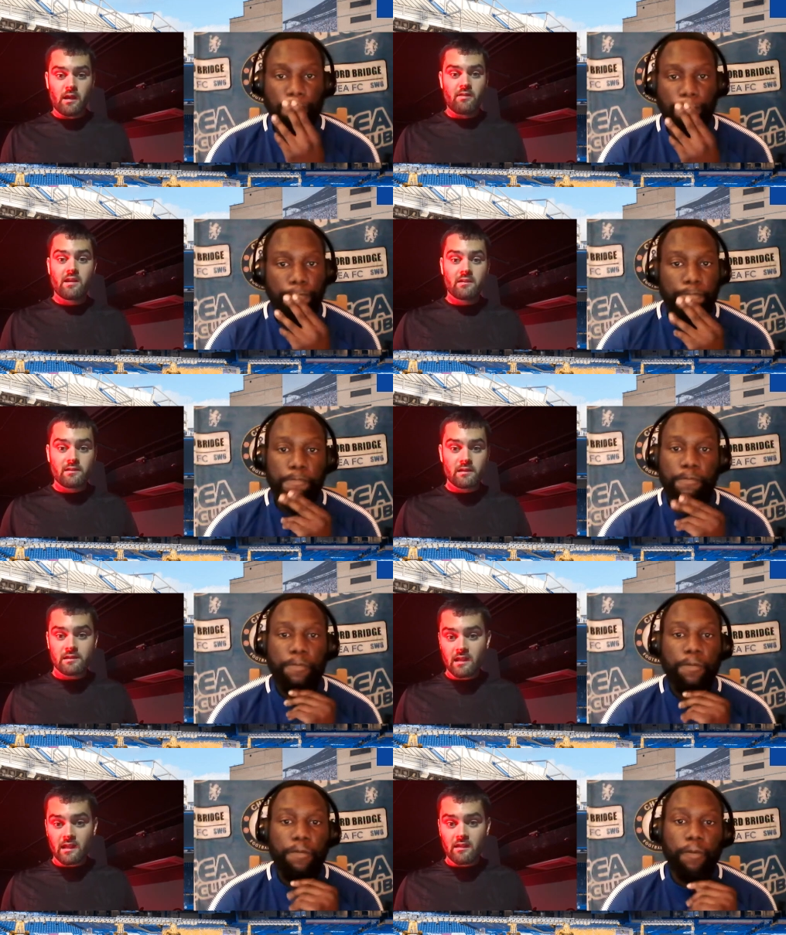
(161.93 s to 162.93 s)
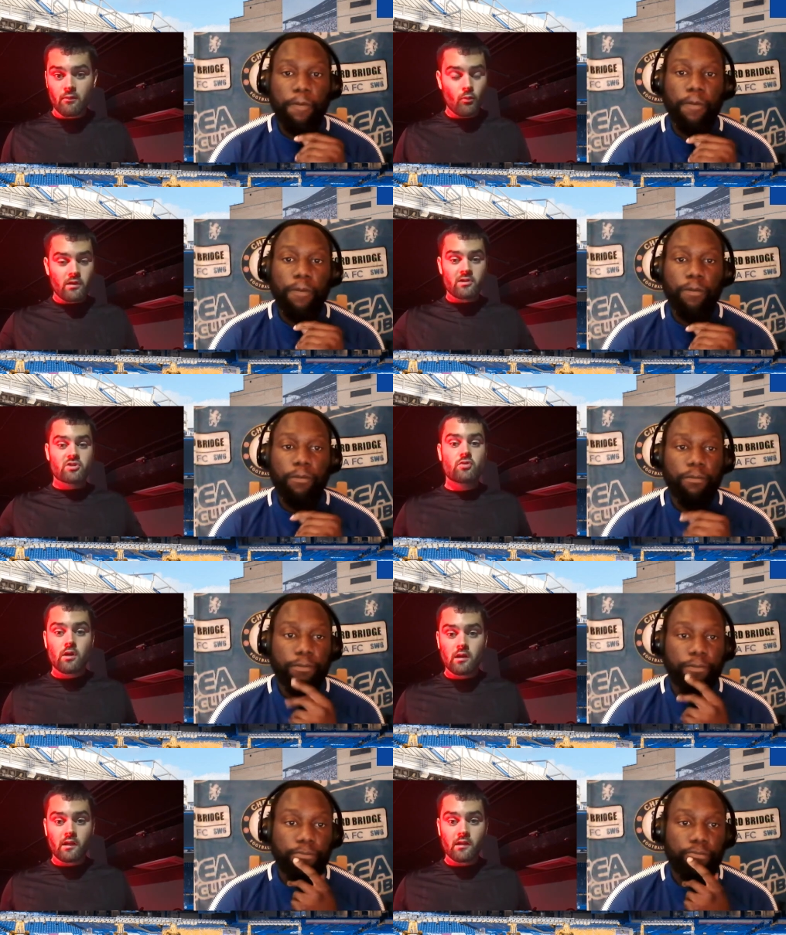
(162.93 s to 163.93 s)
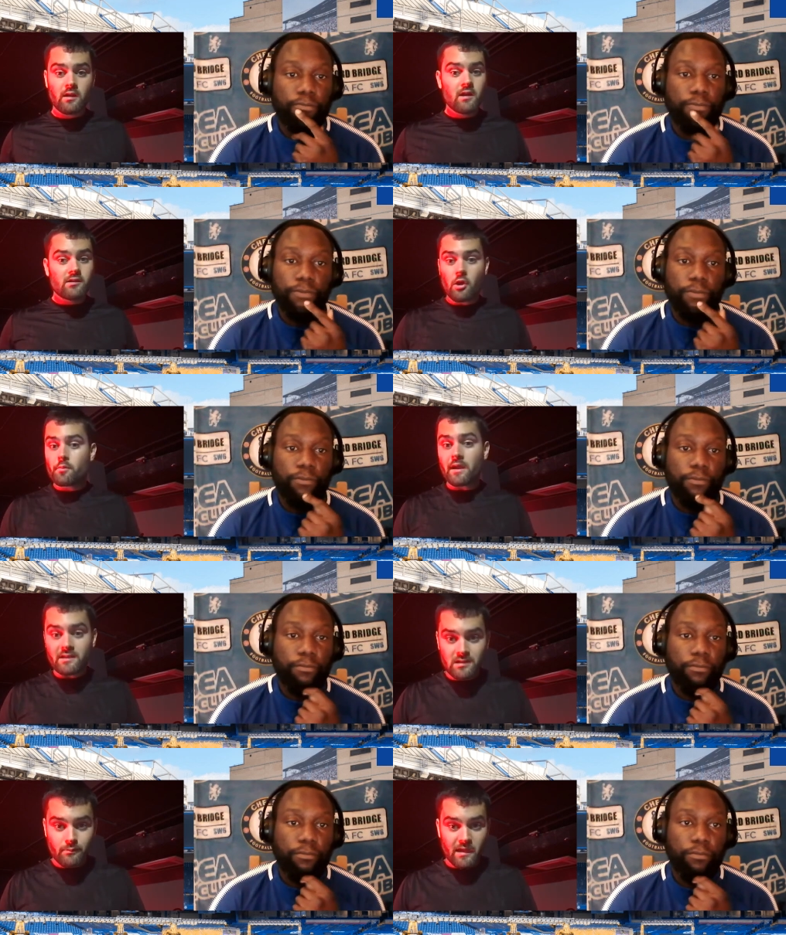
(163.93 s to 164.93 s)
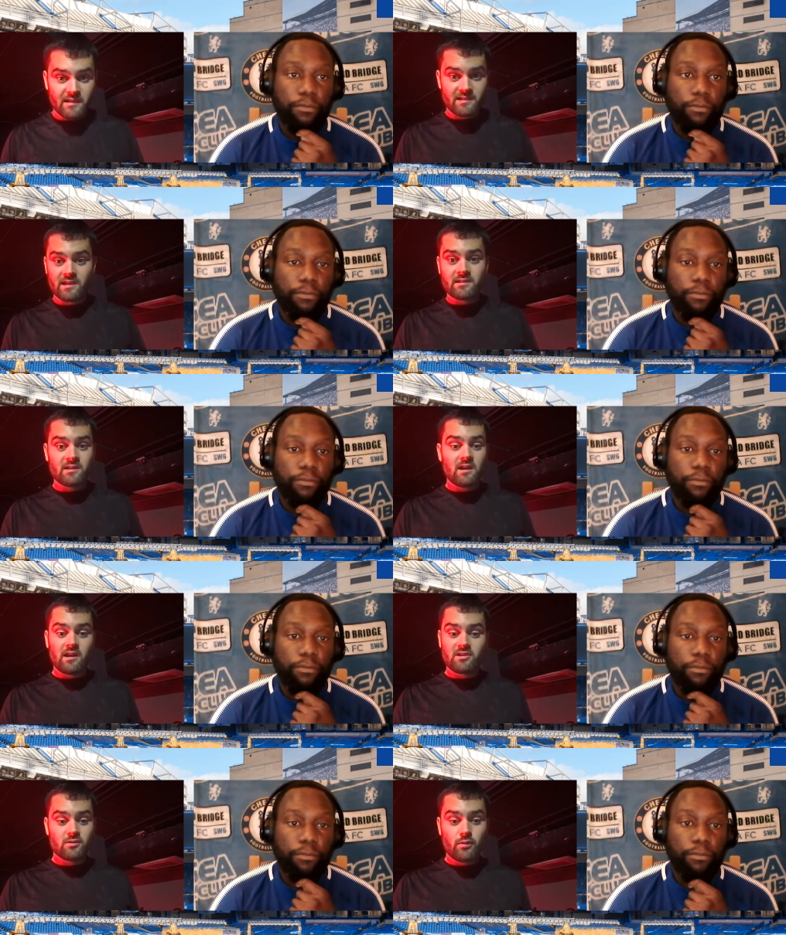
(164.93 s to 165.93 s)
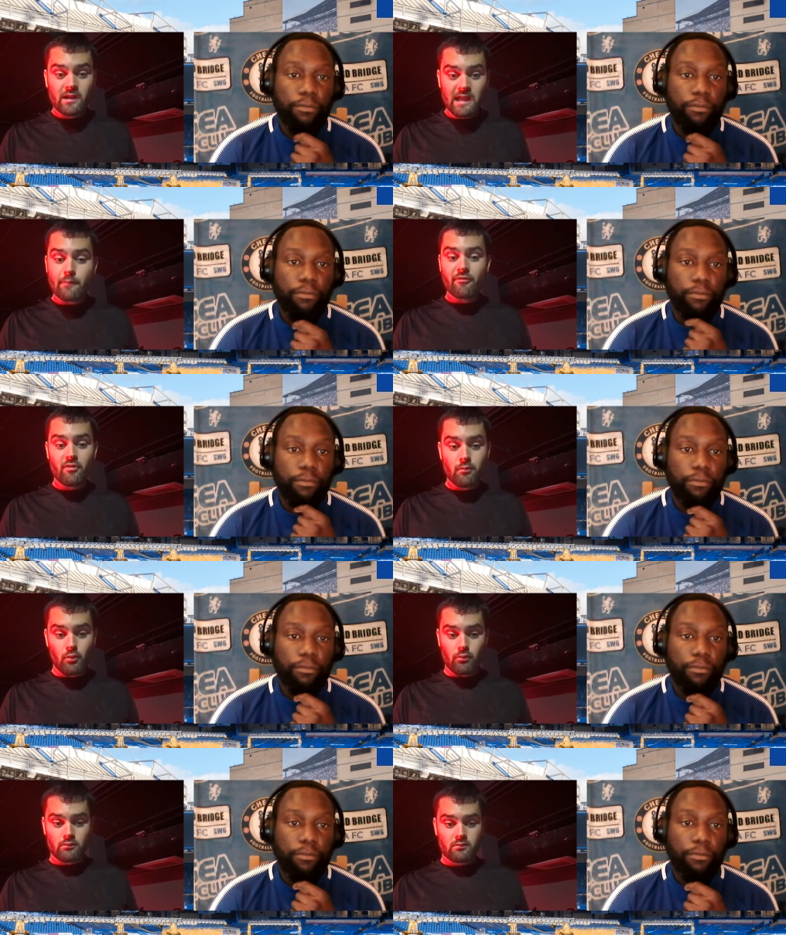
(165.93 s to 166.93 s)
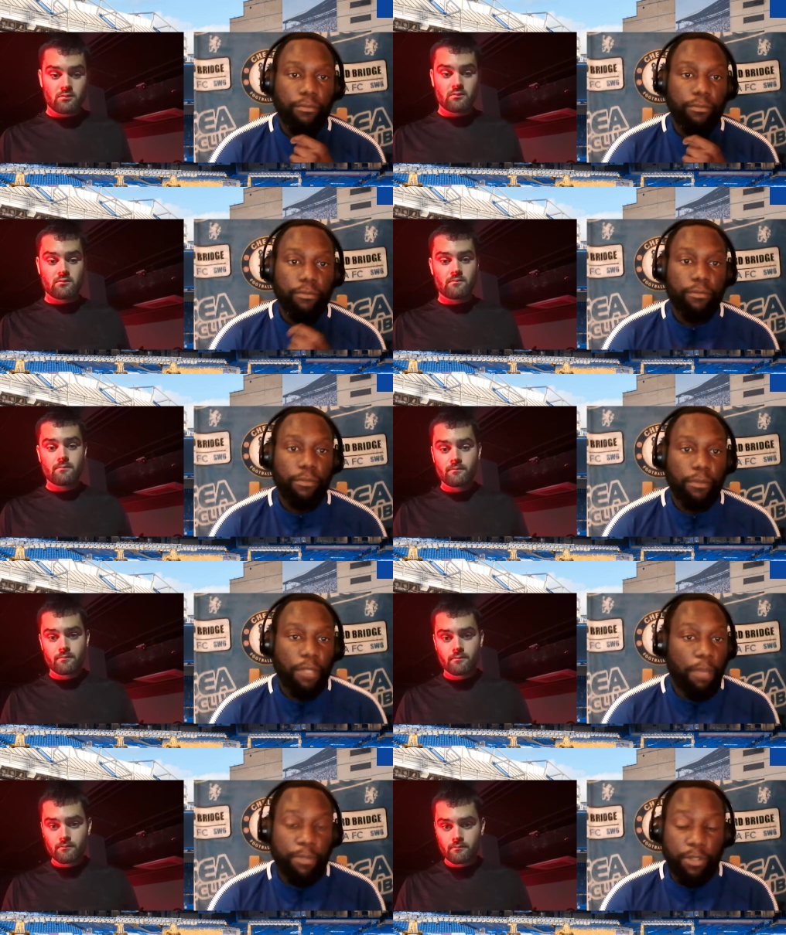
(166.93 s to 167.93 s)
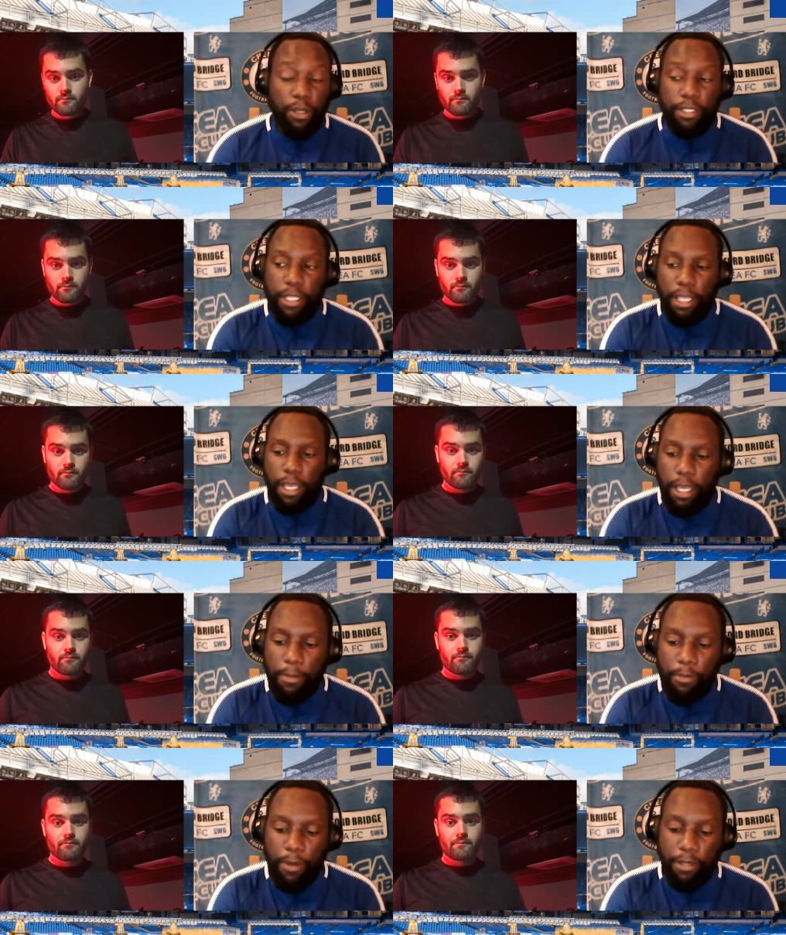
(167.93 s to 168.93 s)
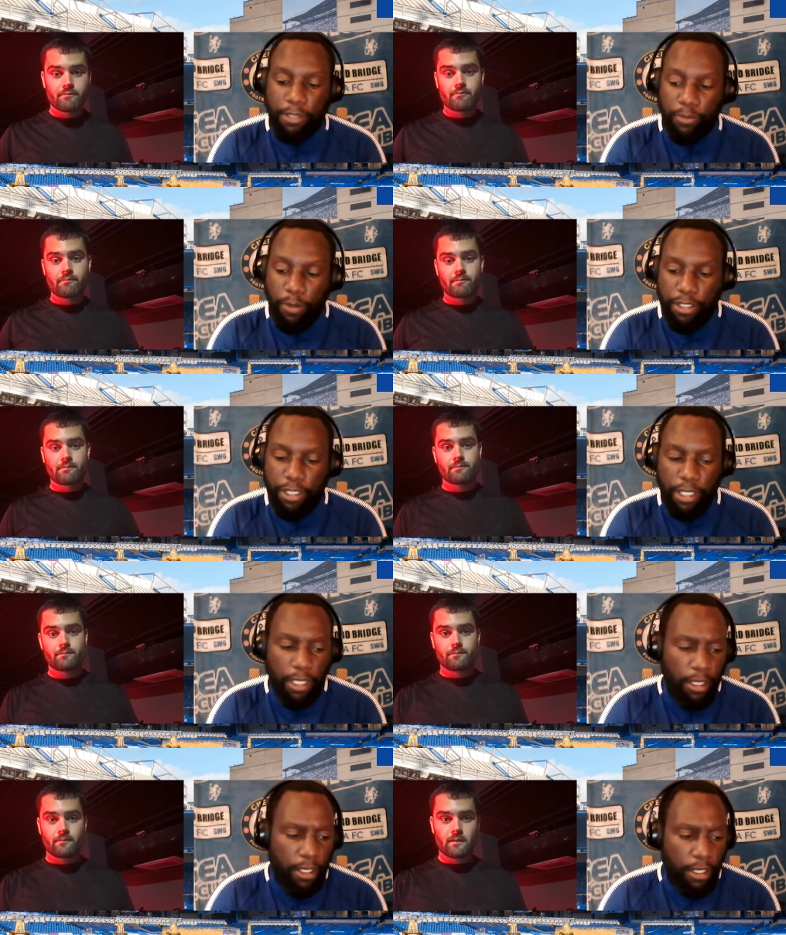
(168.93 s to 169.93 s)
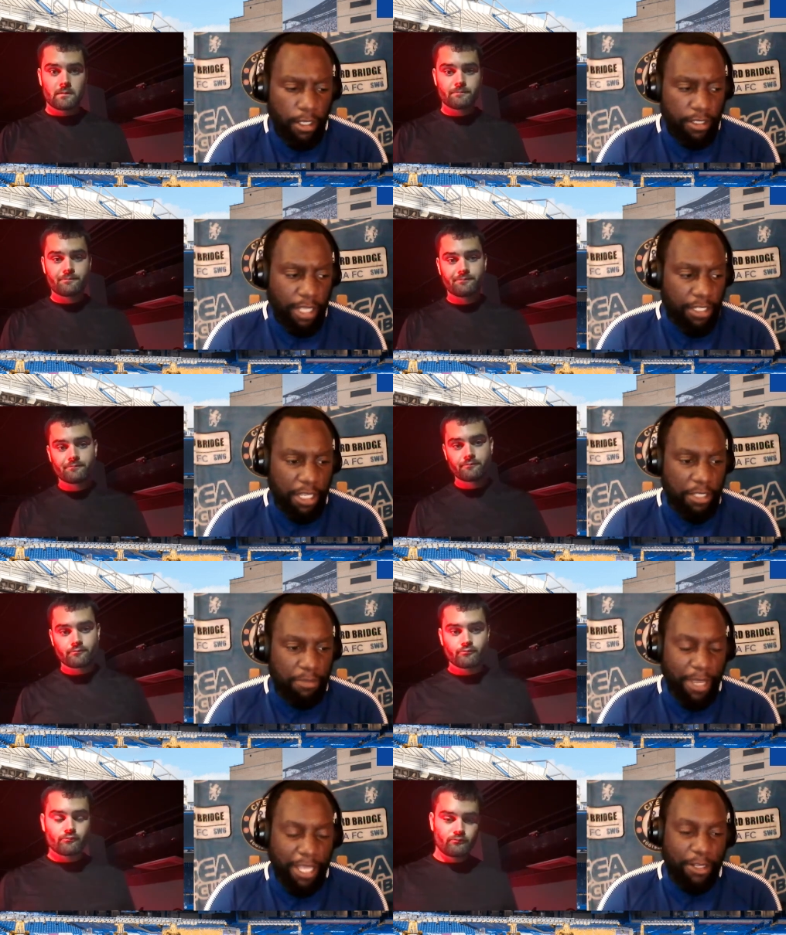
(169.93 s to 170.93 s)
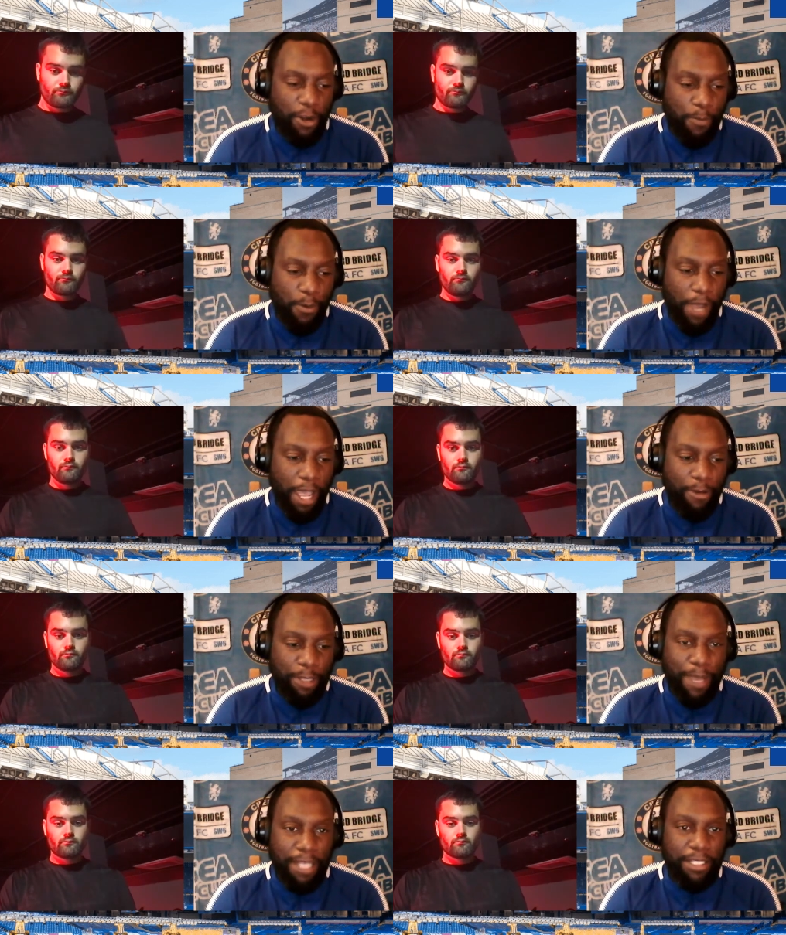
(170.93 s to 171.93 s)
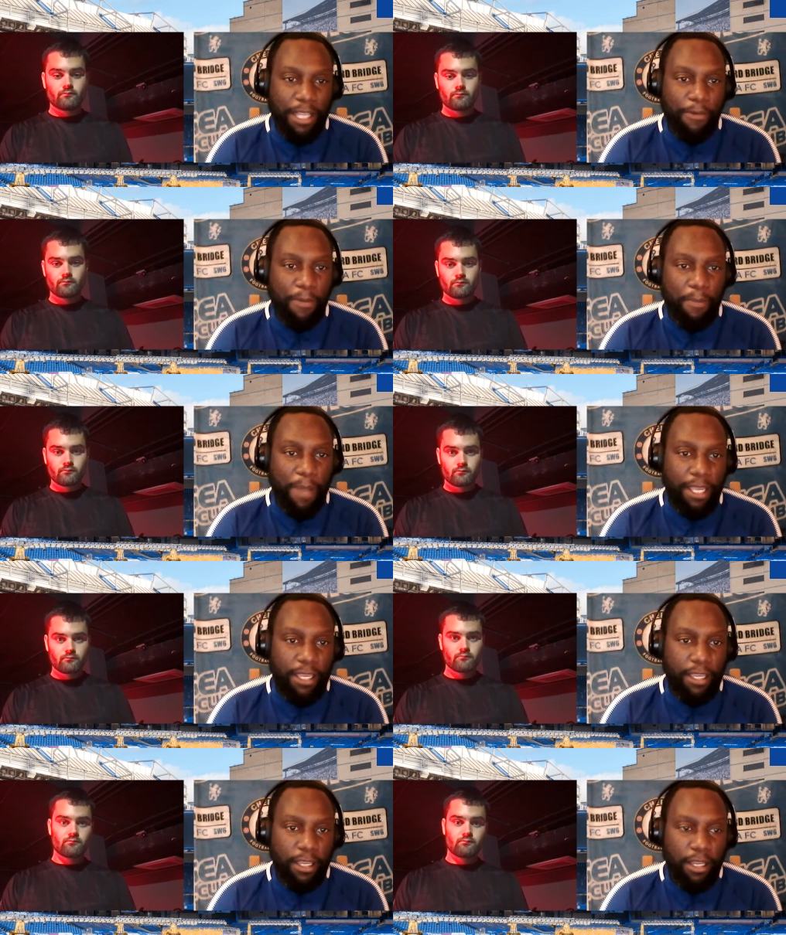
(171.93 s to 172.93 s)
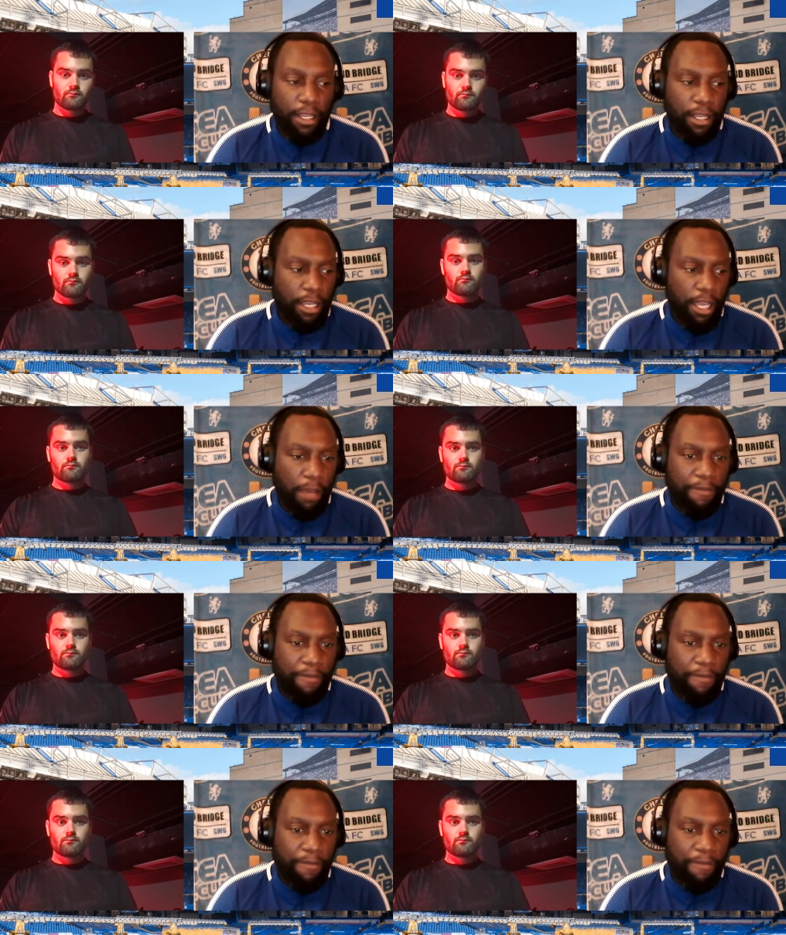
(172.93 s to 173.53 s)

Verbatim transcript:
Speaker 1: at the end of the day. When you're struggling, go back to the basics and just win a game of football.
Speaker 2: Yeah, precisely. Um, I did watch you. Sanchez made a couple errors passing that from the back. Uh,